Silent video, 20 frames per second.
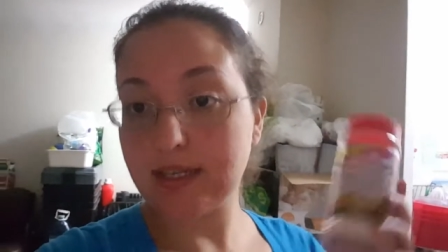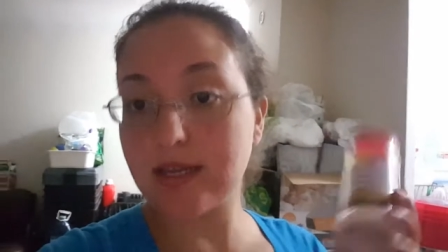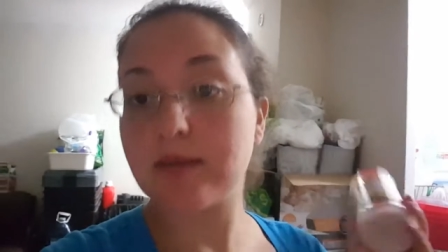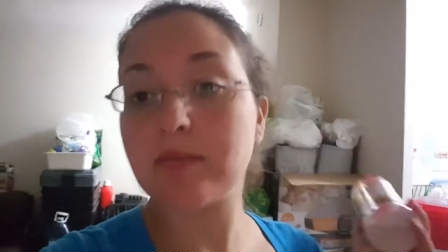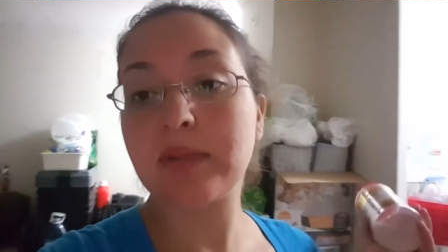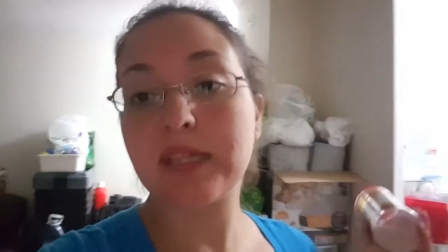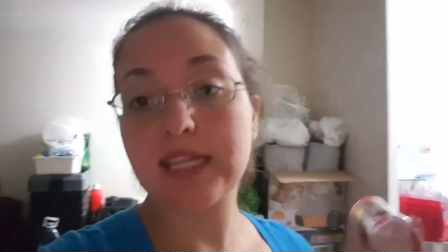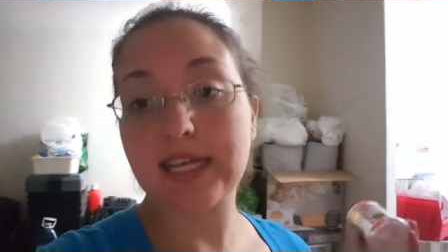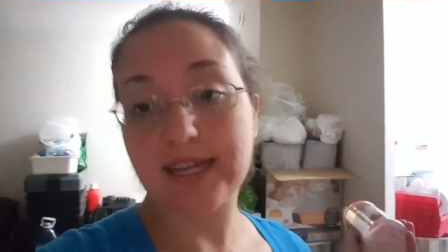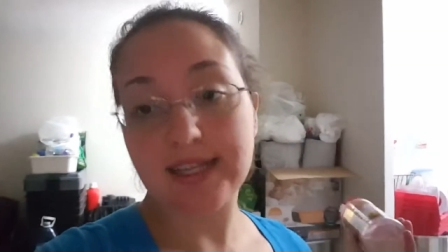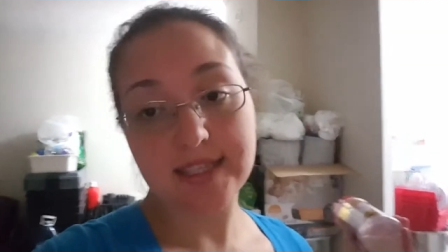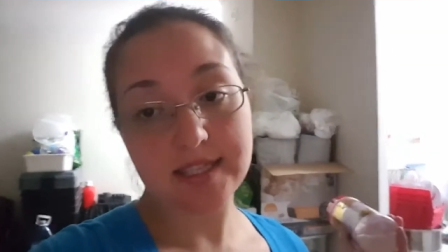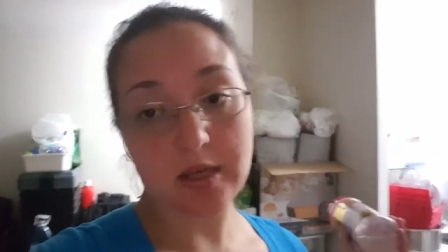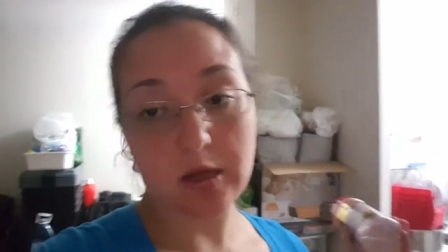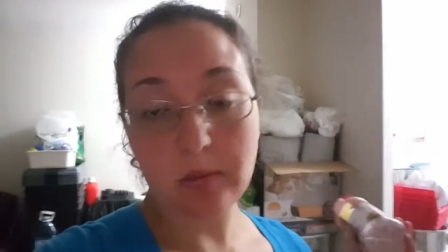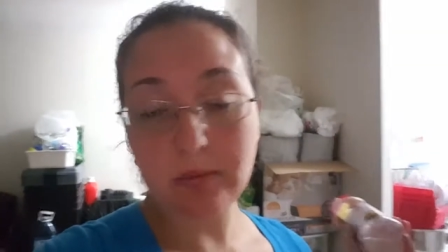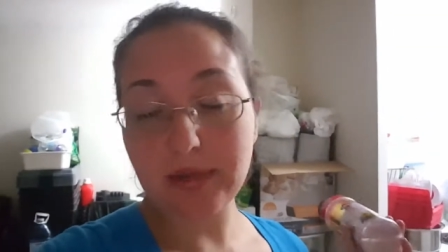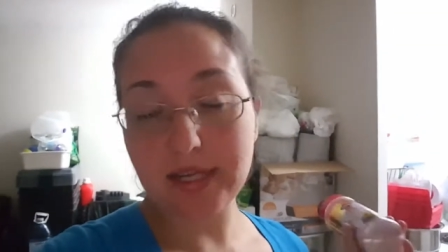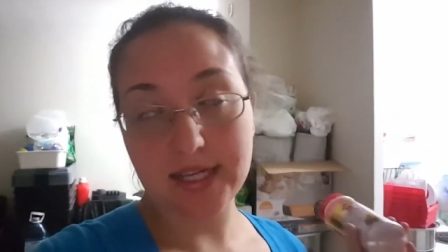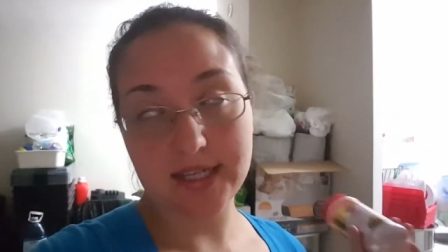Himalayan
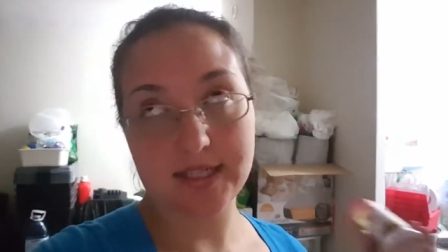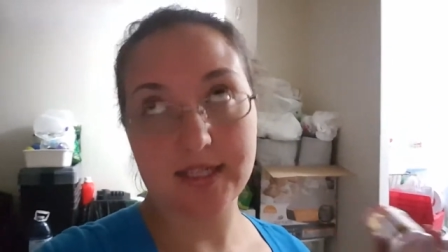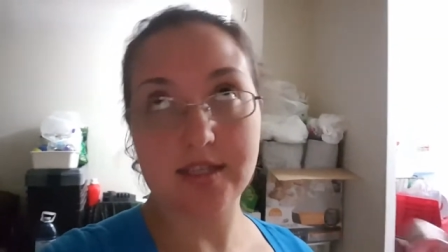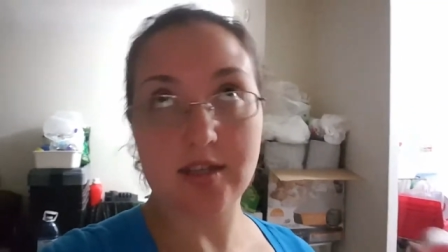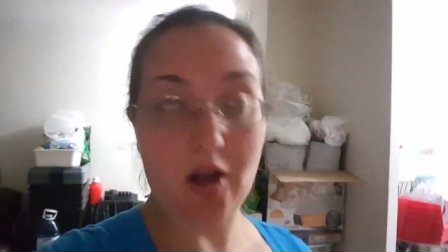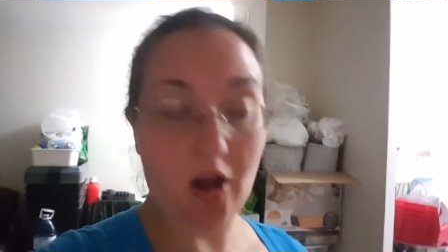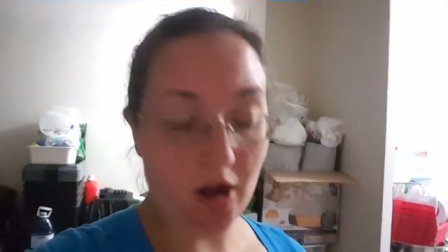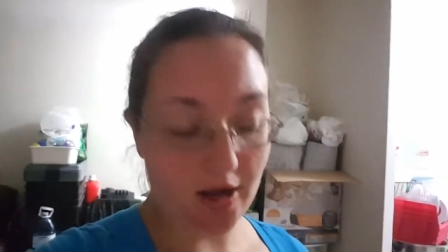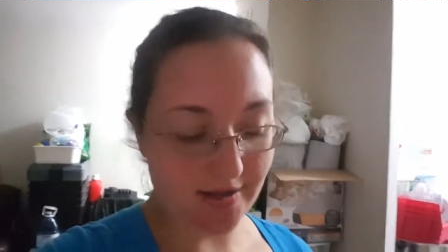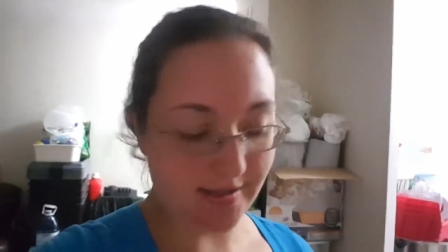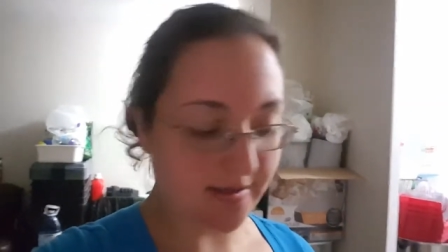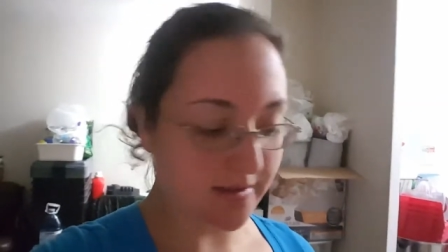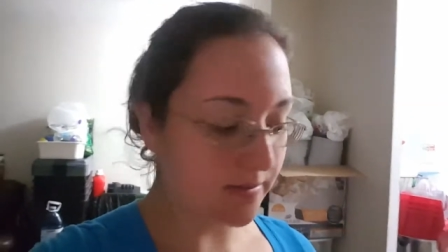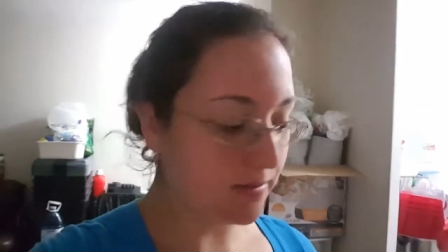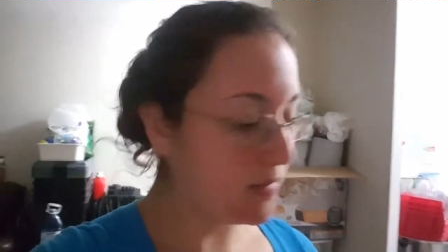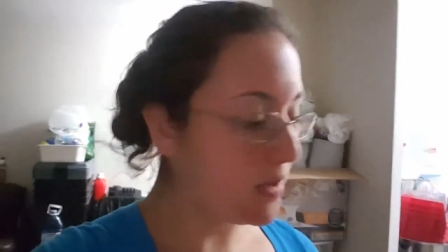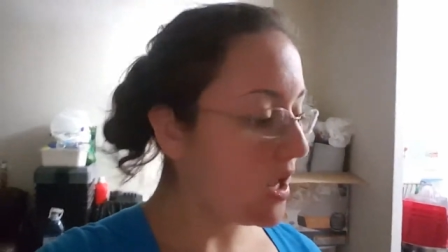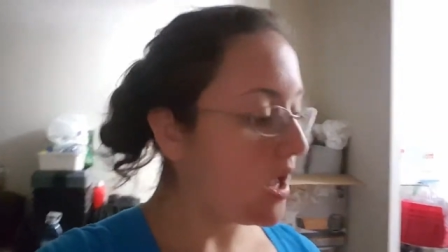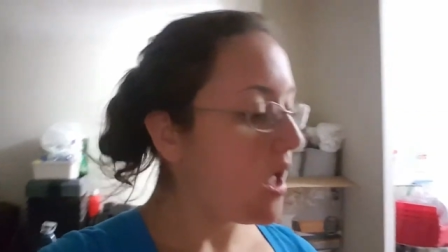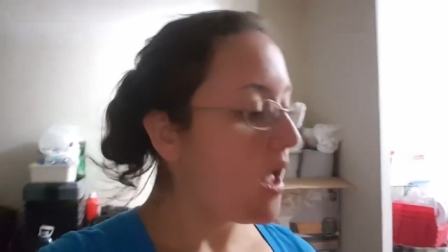salt because it's
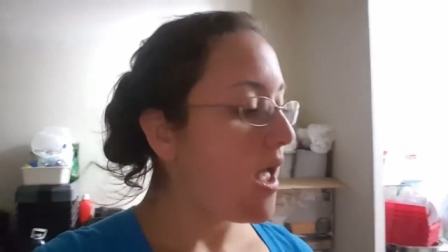awesome.